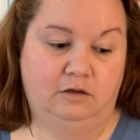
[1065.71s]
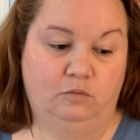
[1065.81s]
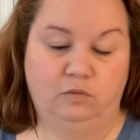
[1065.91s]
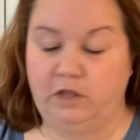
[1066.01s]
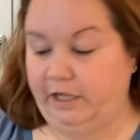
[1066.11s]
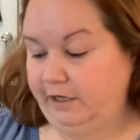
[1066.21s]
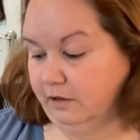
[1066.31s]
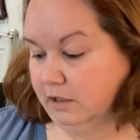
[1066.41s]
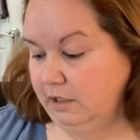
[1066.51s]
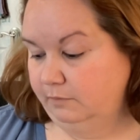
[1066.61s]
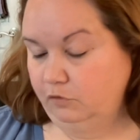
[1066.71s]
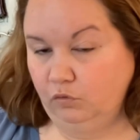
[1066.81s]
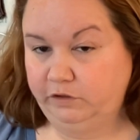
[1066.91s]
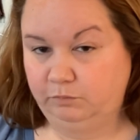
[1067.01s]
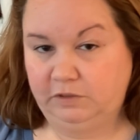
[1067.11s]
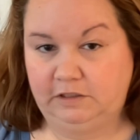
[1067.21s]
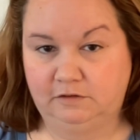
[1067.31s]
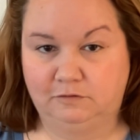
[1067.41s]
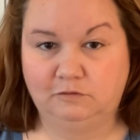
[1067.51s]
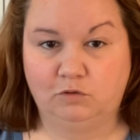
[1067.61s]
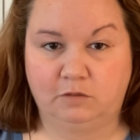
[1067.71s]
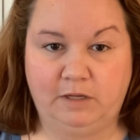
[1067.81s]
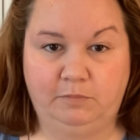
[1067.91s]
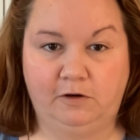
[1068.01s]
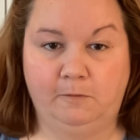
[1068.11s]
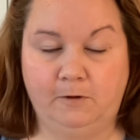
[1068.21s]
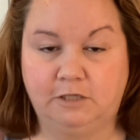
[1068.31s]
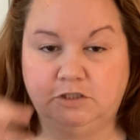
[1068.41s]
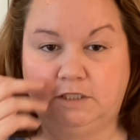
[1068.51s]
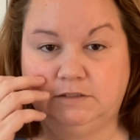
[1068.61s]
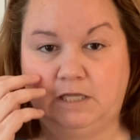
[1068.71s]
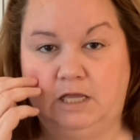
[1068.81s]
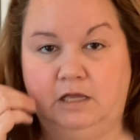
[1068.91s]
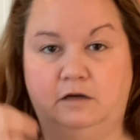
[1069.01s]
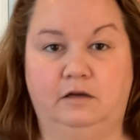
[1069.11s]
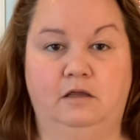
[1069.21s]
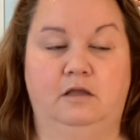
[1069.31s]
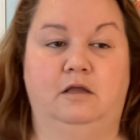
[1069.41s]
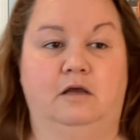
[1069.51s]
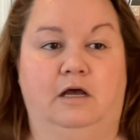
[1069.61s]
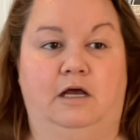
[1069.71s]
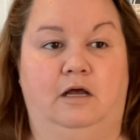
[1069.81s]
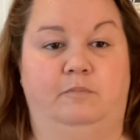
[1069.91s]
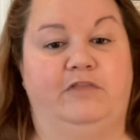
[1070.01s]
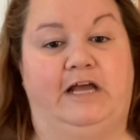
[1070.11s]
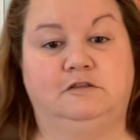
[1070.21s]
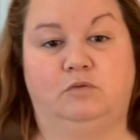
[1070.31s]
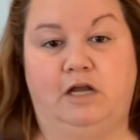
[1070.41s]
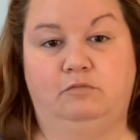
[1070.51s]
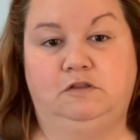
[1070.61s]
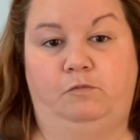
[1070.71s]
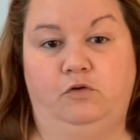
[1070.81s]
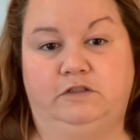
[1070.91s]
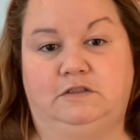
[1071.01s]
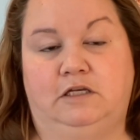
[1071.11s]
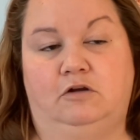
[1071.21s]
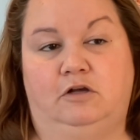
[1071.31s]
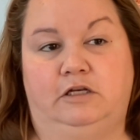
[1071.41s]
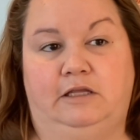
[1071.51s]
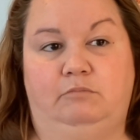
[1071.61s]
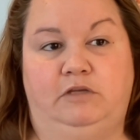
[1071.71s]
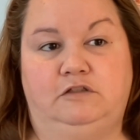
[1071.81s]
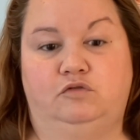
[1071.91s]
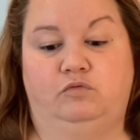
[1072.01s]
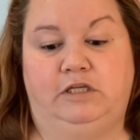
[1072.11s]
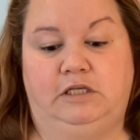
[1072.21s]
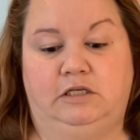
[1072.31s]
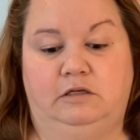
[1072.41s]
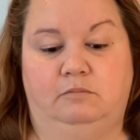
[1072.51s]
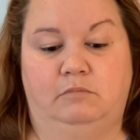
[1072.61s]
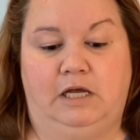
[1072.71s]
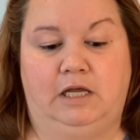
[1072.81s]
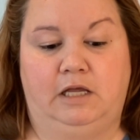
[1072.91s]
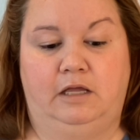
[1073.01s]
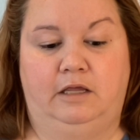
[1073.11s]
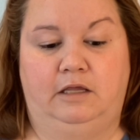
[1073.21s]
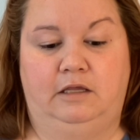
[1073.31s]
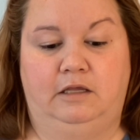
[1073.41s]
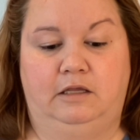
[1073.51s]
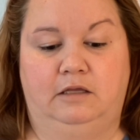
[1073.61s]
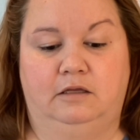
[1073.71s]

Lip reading: Like Golden Bees is one of my bigger projects, and that's what I was focusing on in between my, I